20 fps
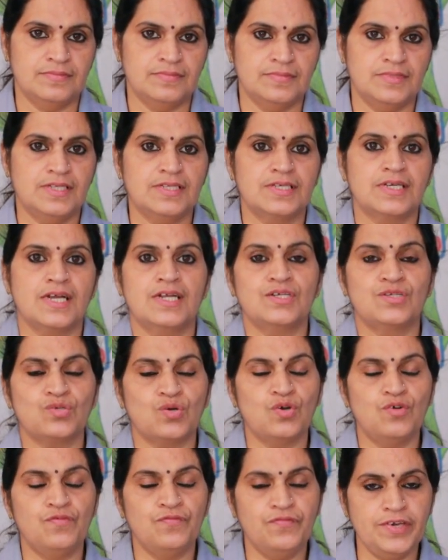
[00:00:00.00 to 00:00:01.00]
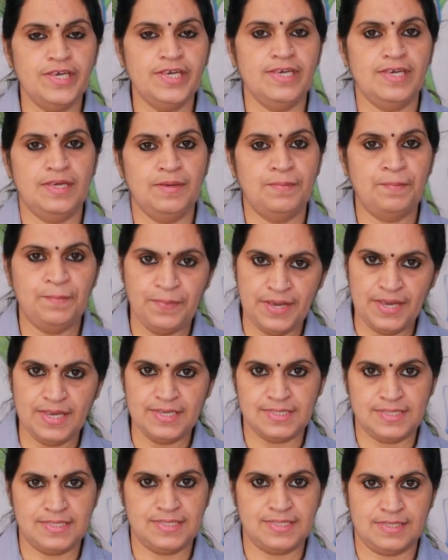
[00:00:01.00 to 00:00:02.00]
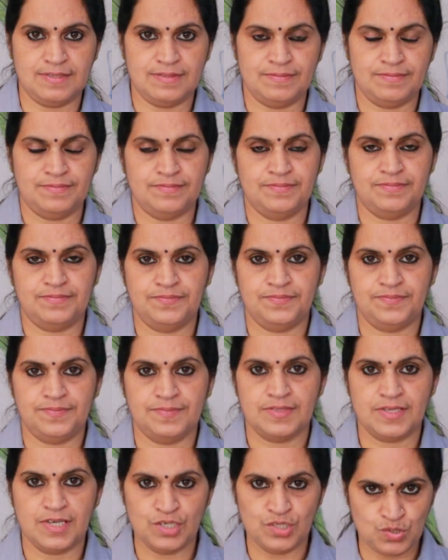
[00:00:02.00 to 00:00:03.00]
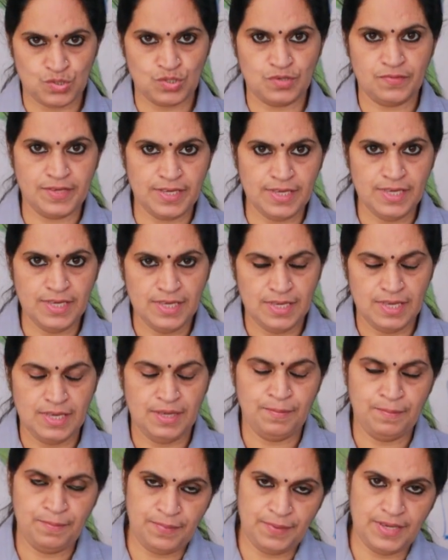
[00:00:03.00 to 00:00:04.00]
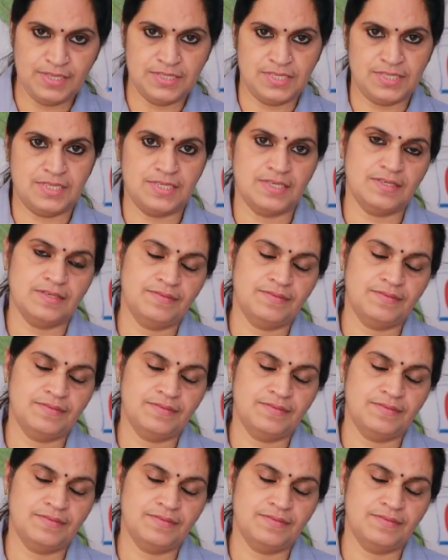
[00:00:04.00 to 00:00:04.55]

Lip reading: Then Control V, paste. Control V, paste.